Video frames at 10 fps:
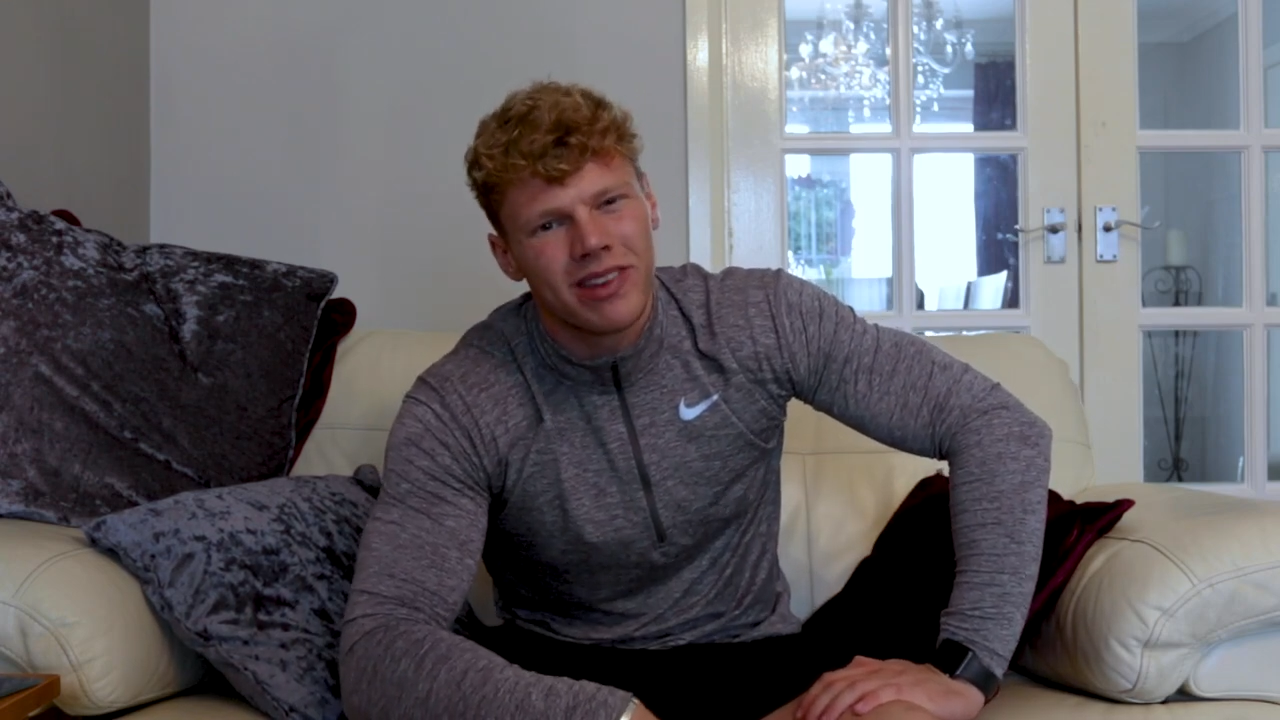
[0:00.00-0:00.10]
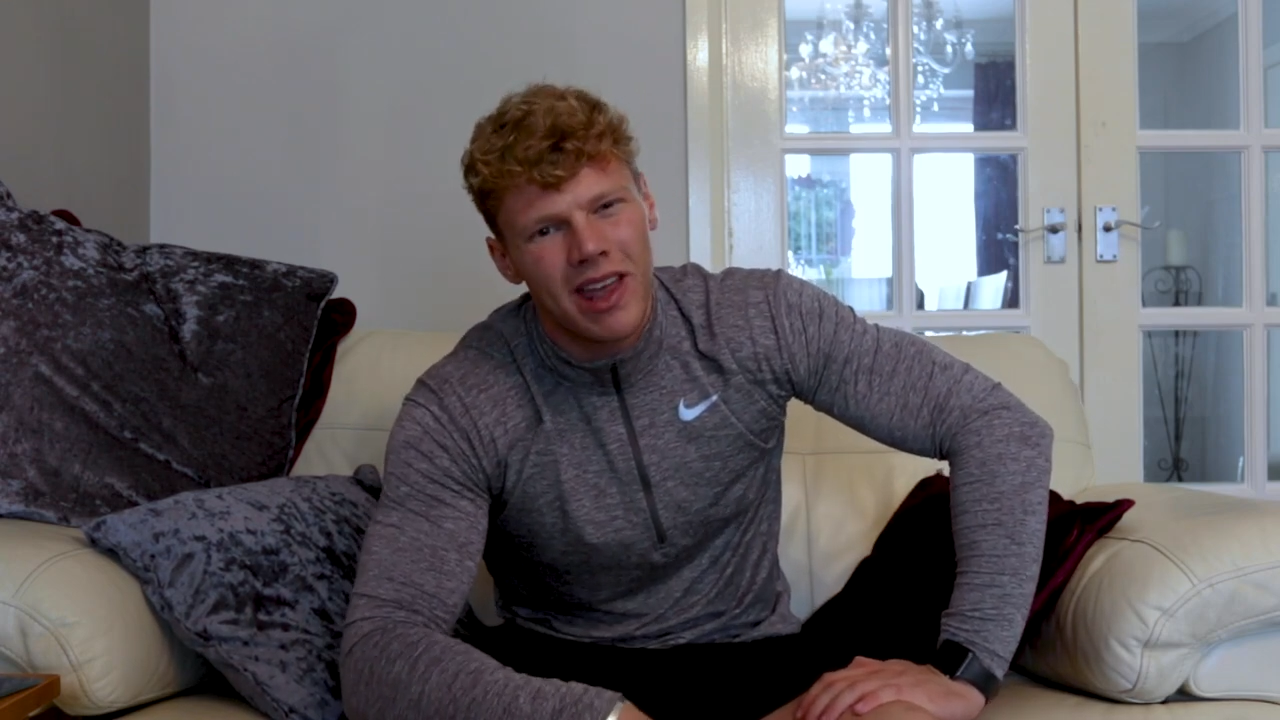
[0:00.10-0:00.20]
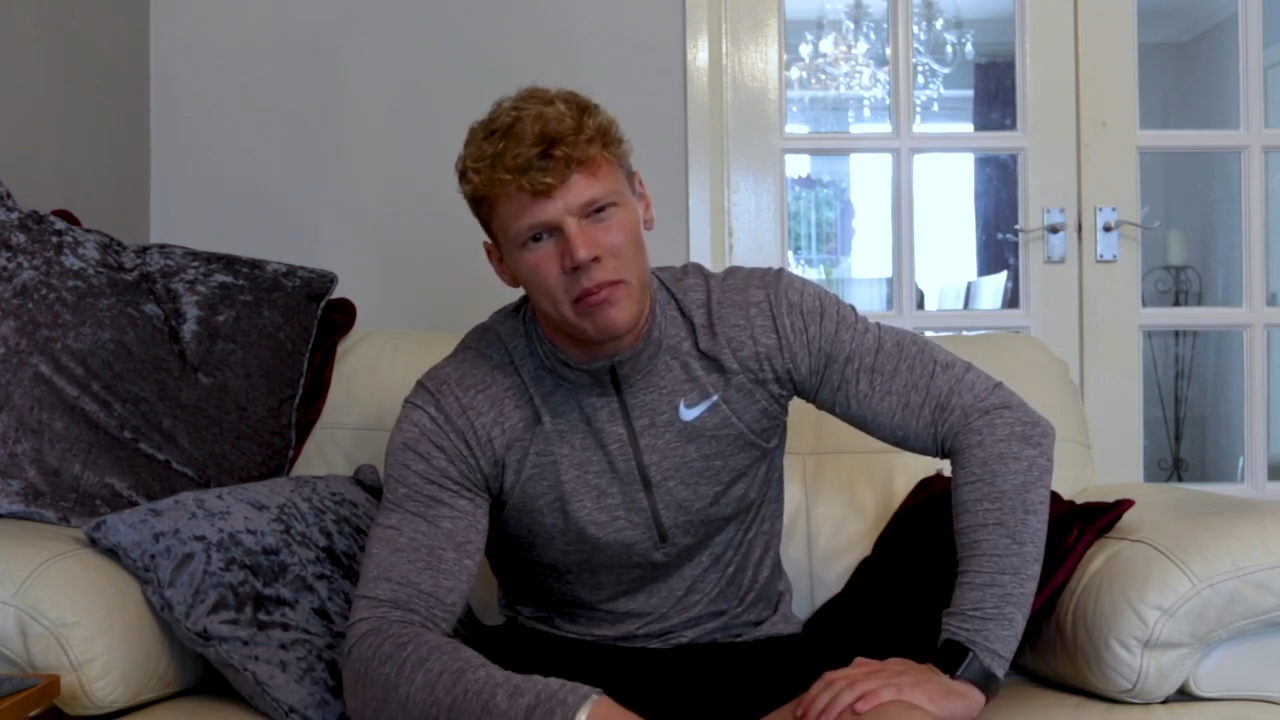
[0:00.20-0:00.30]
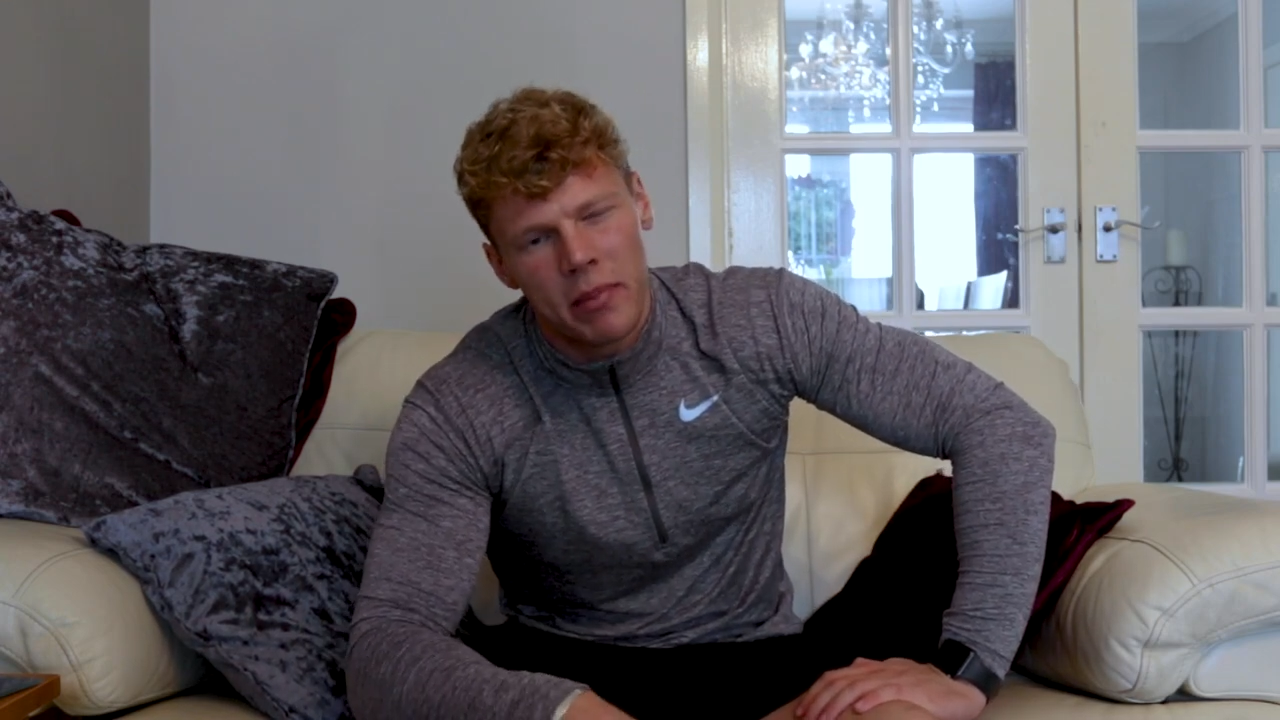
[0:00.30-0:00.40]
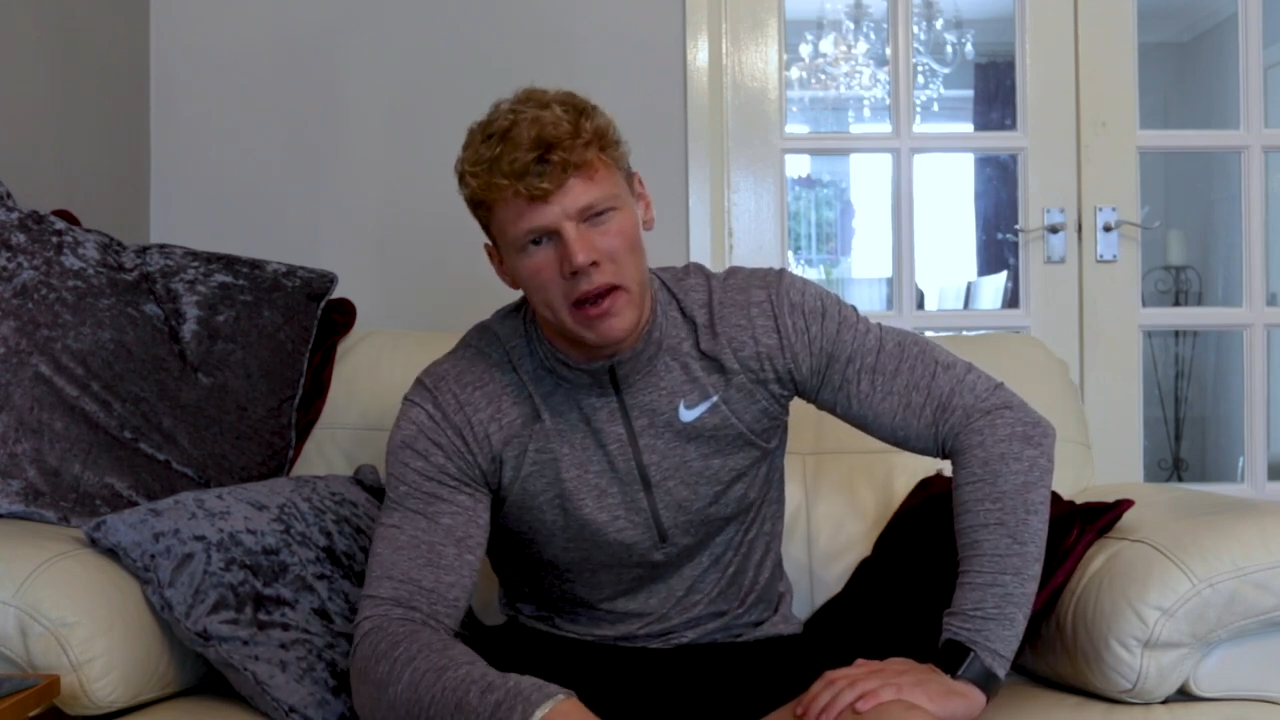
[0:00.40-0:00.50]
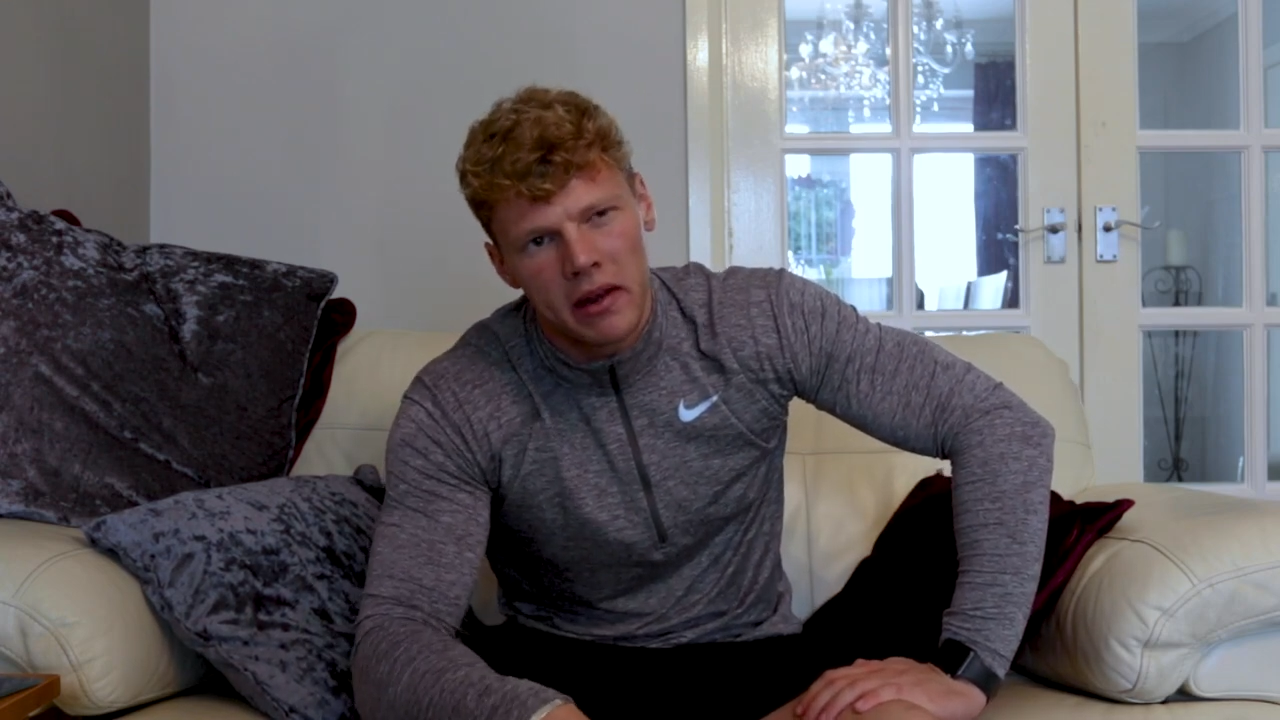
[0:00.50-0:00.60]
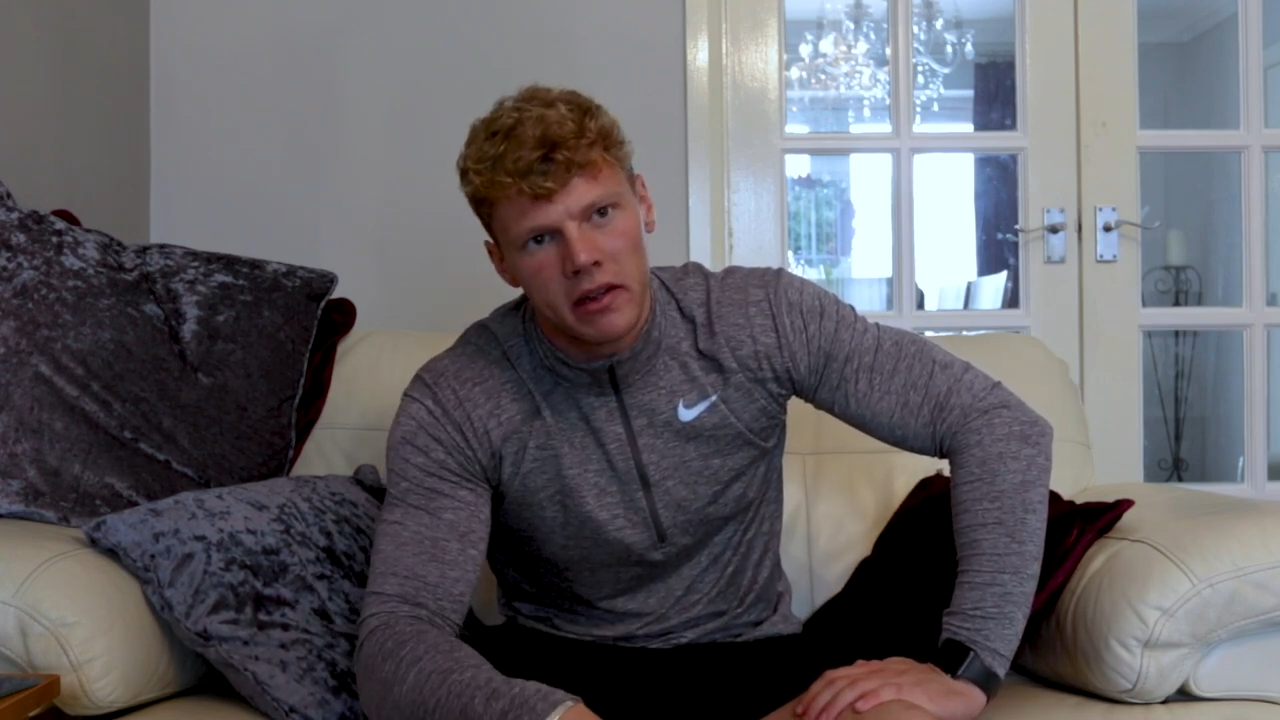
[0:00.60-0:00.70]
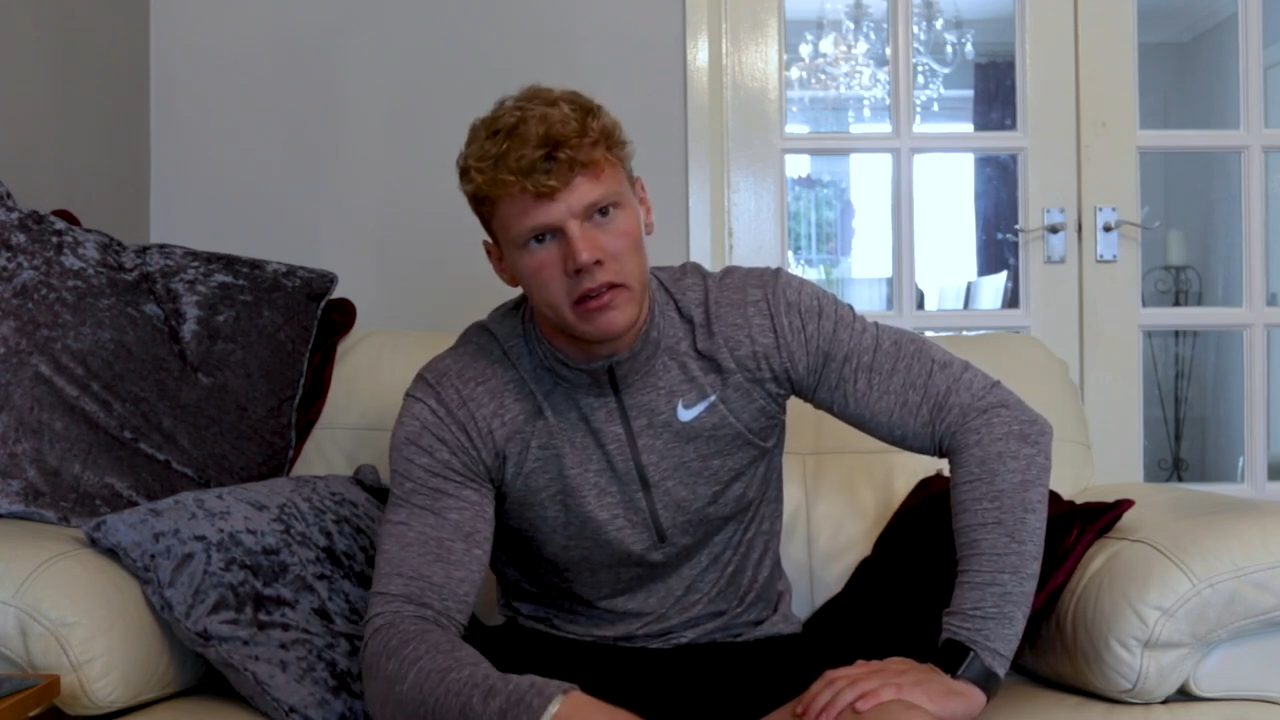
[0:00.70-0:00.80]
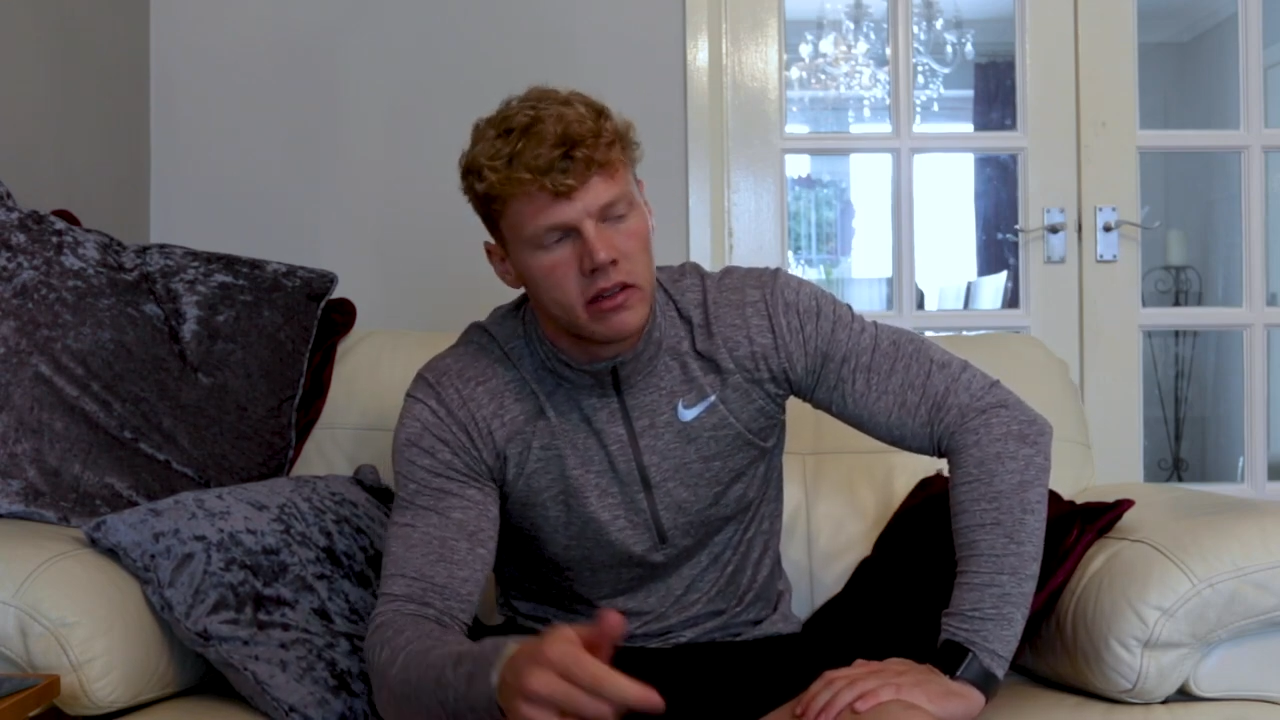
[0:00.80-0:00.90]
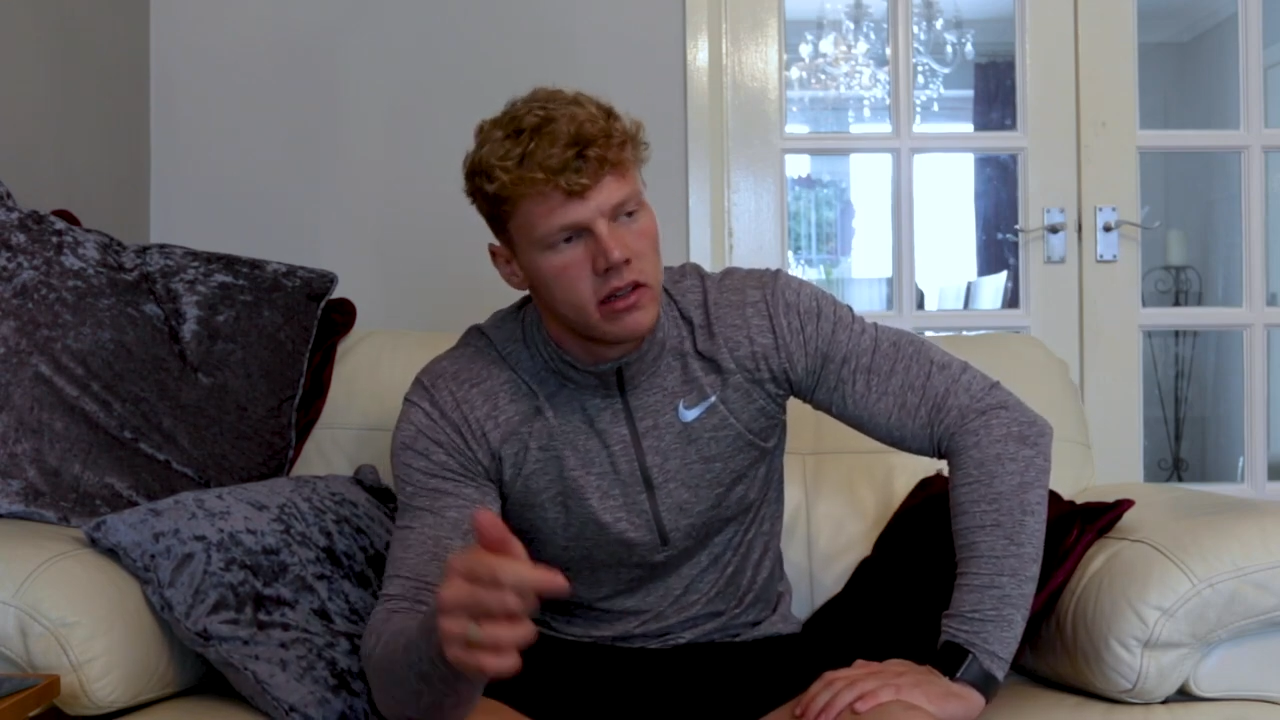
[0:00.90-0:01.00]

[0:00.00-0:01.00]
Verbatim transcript: and banter,